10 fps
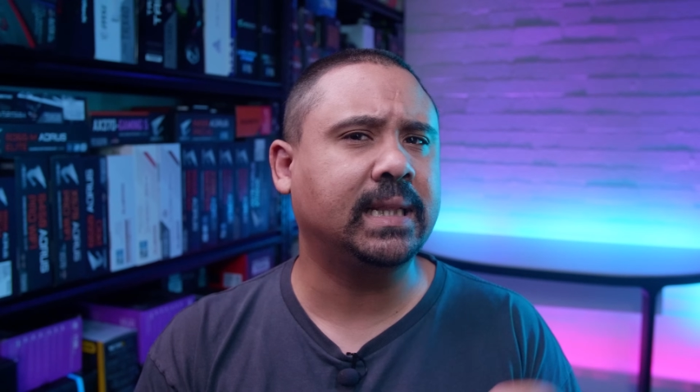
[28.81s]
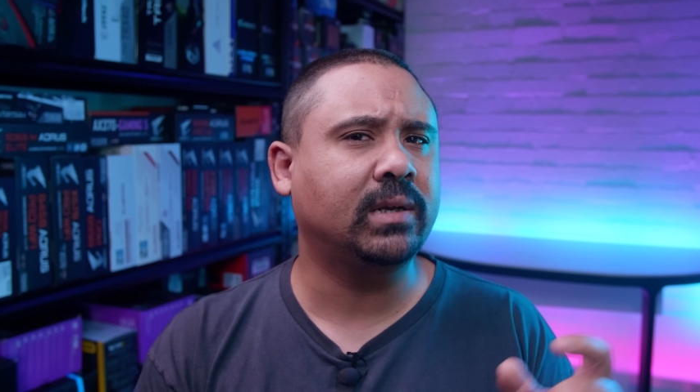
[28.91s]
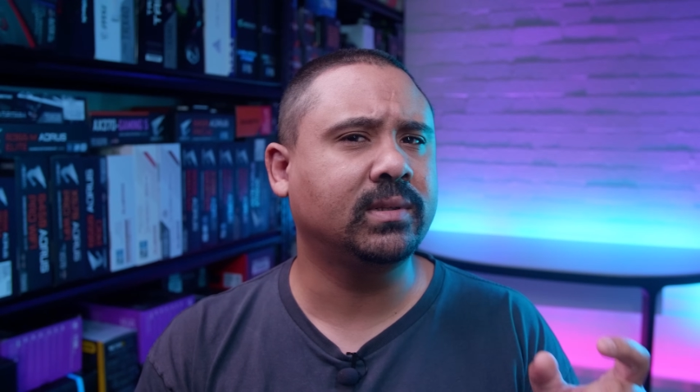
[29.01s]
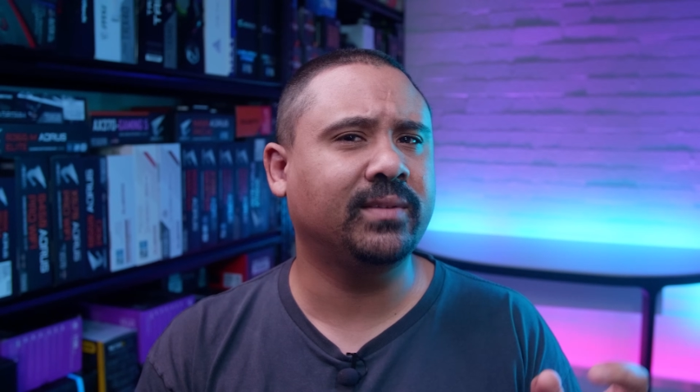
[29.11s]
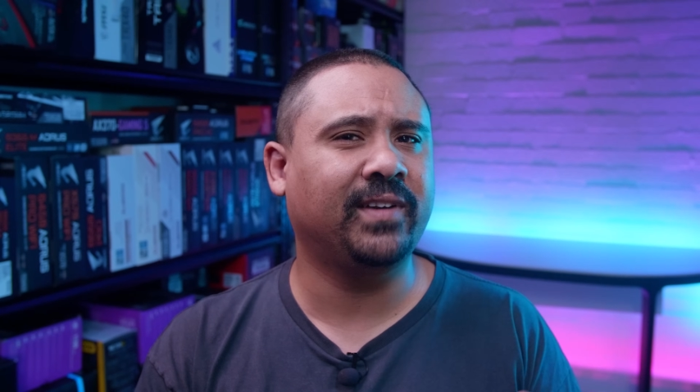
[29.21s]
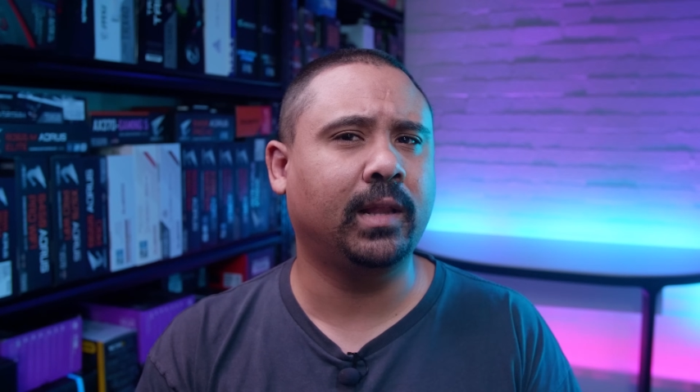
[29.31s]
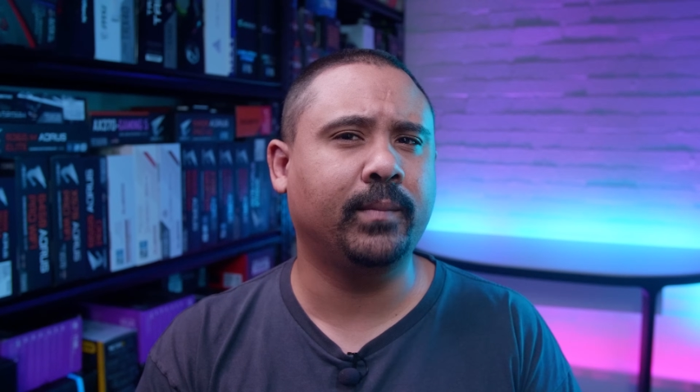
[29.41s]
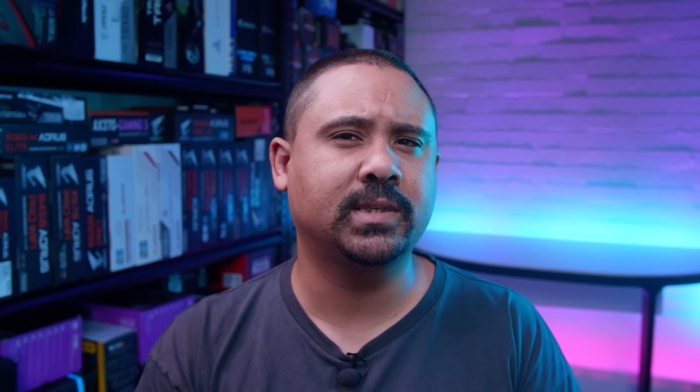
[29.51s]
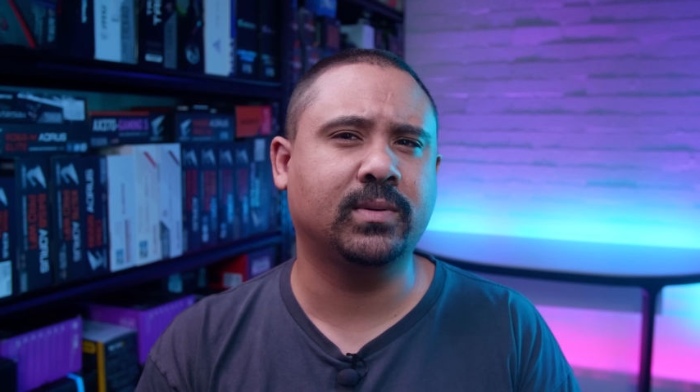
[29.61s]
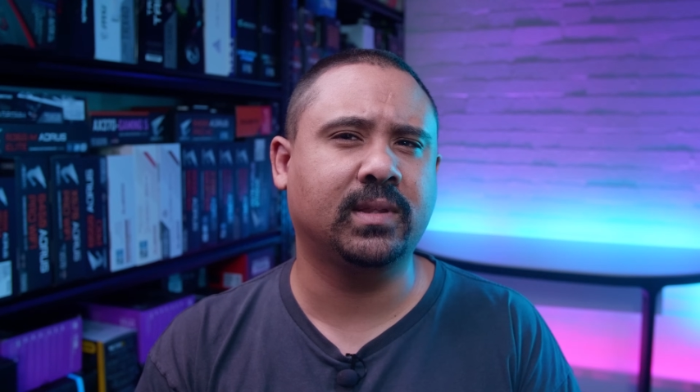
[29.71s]
little
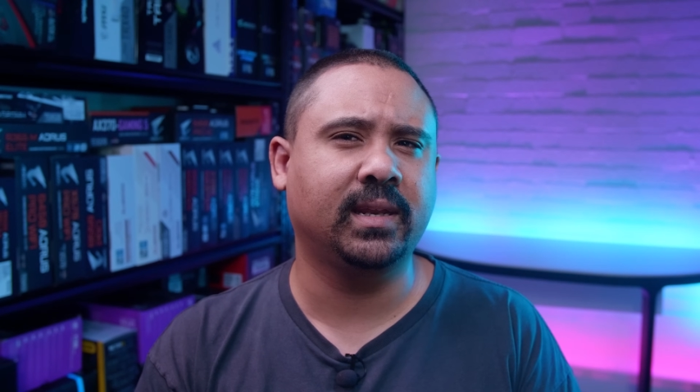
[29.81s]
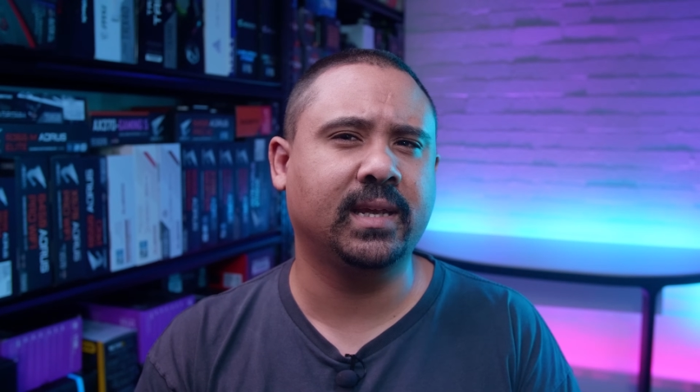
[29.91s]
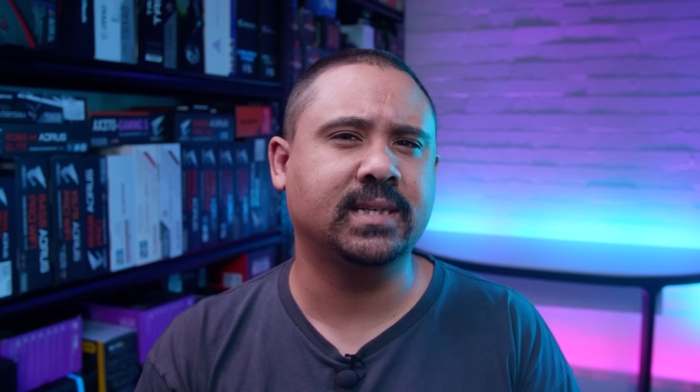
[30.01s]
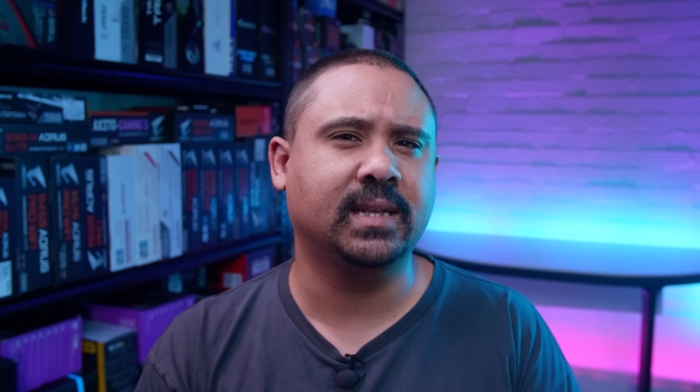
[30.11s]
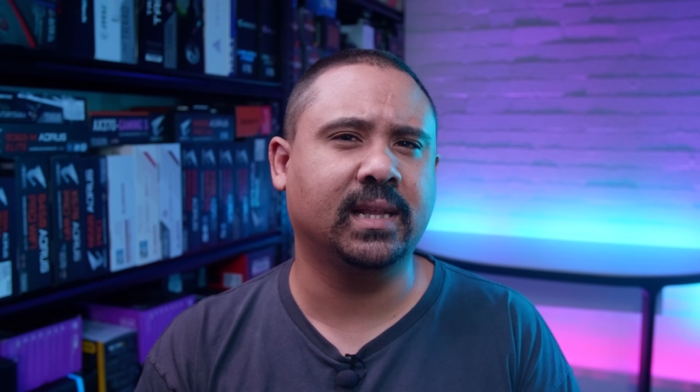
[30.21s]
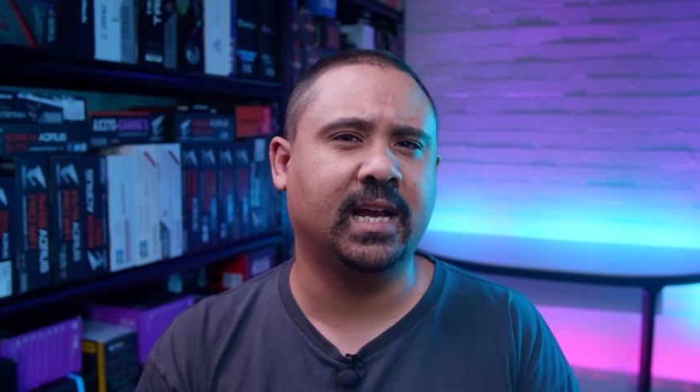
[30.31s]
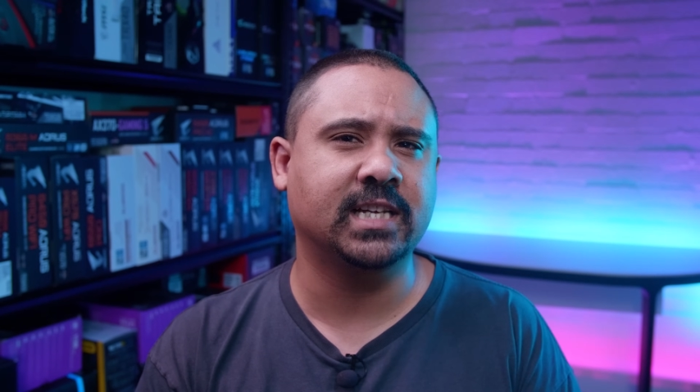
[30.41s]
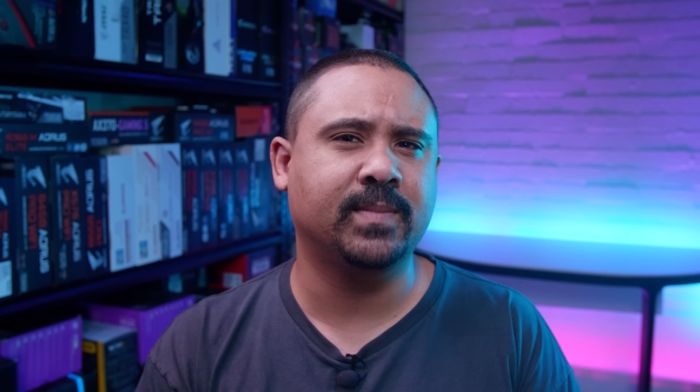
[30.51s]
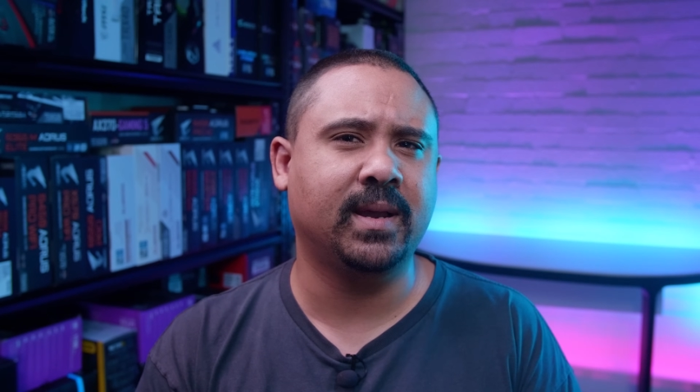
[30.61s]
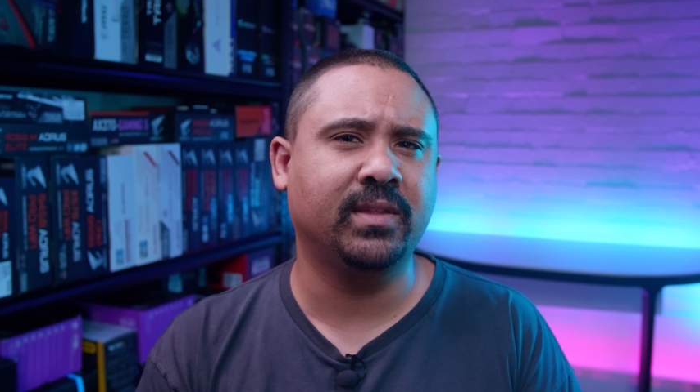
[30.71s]
developments with Linux in the
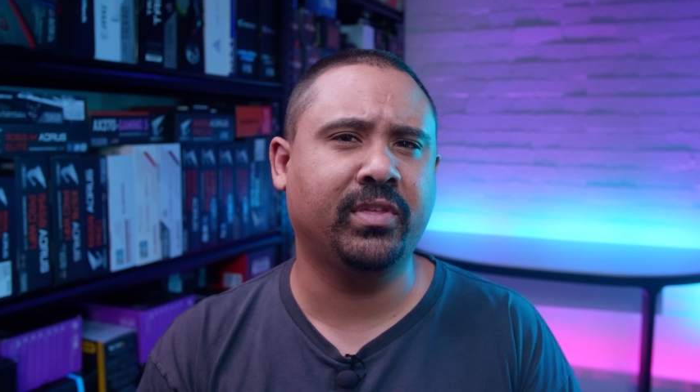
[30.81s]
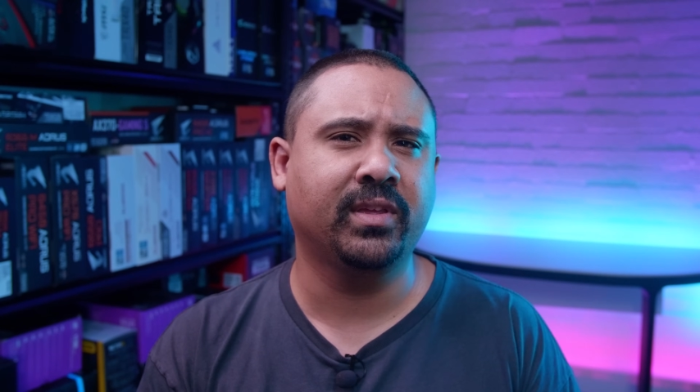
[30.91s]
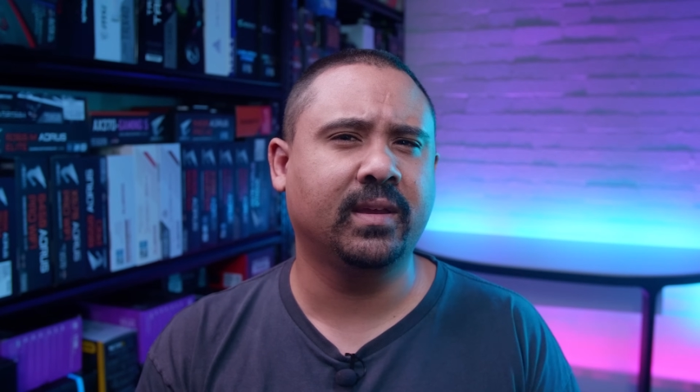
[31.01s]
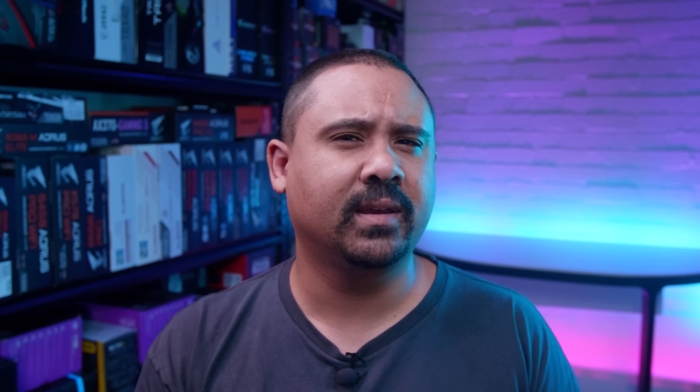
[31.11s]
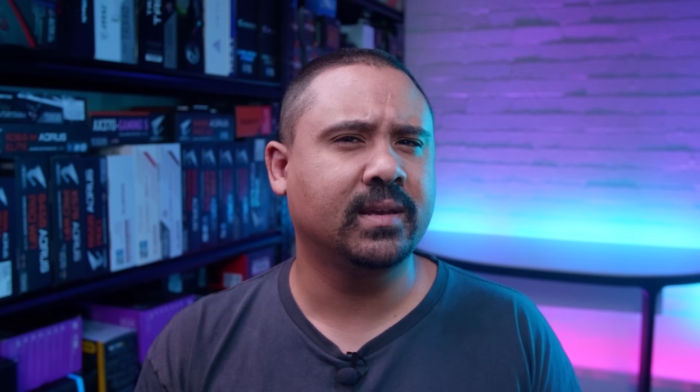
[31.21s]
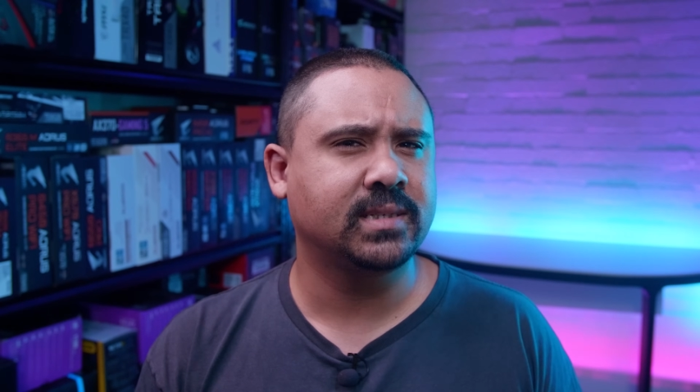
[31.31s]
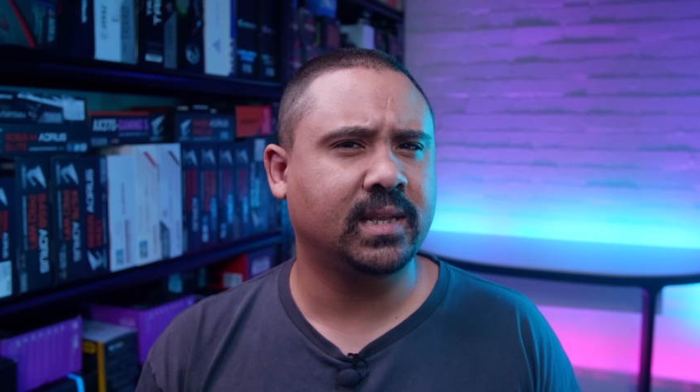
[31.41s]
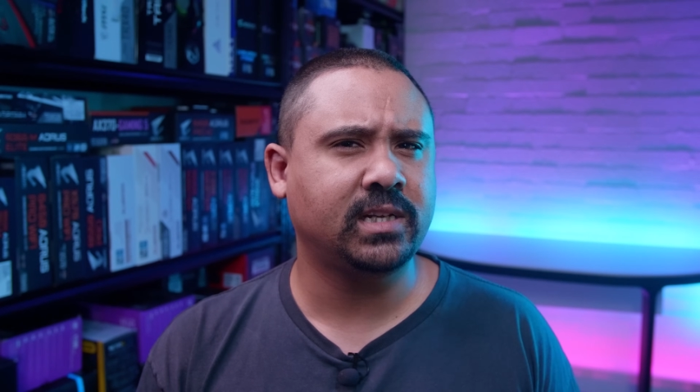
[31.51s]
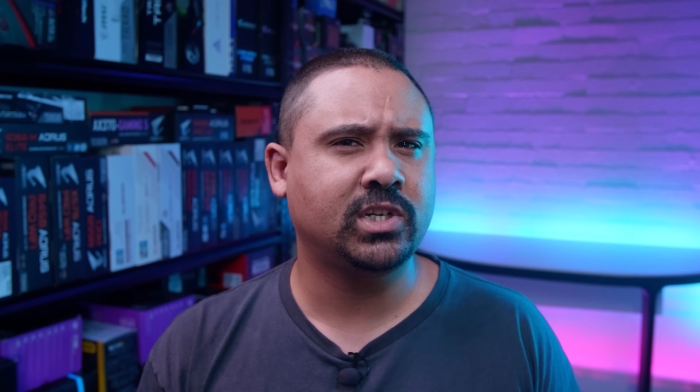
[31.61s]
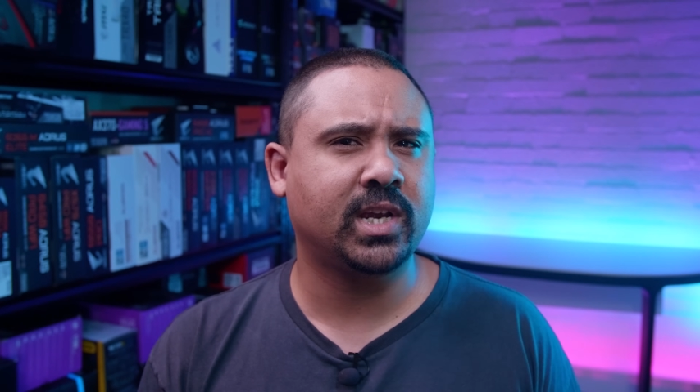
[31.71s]
last month,
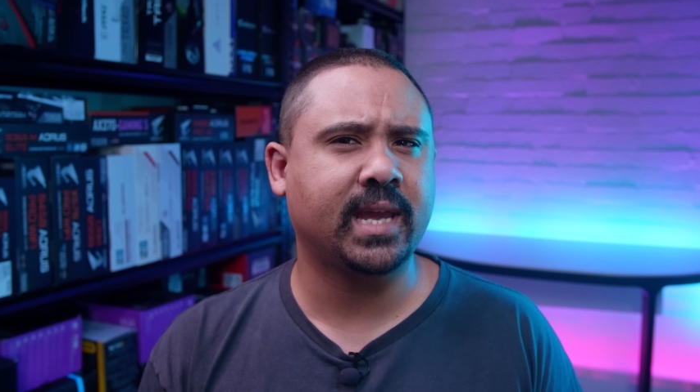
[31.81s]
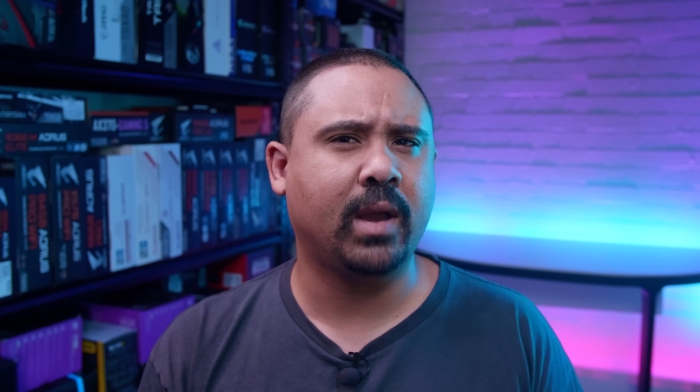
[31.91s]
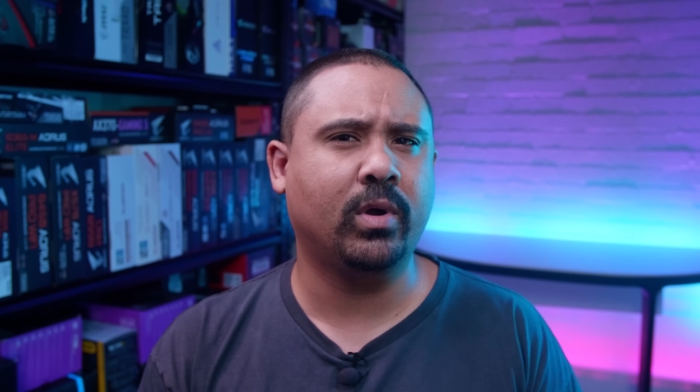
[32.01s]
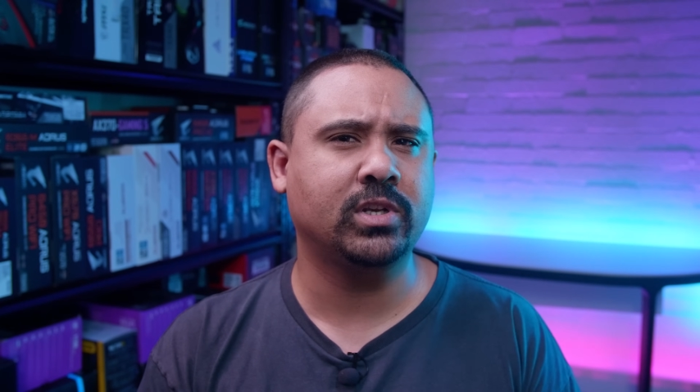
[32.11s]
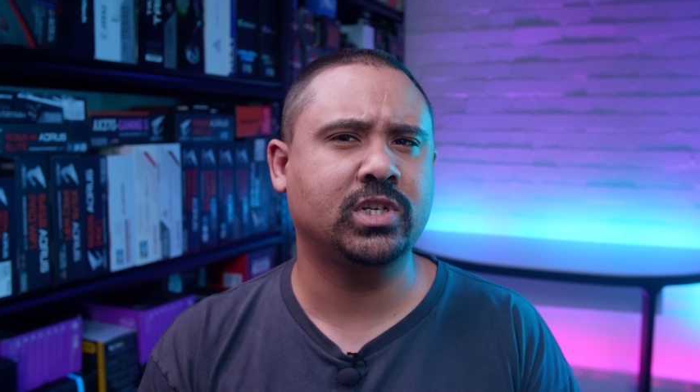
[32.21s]
so let's check out what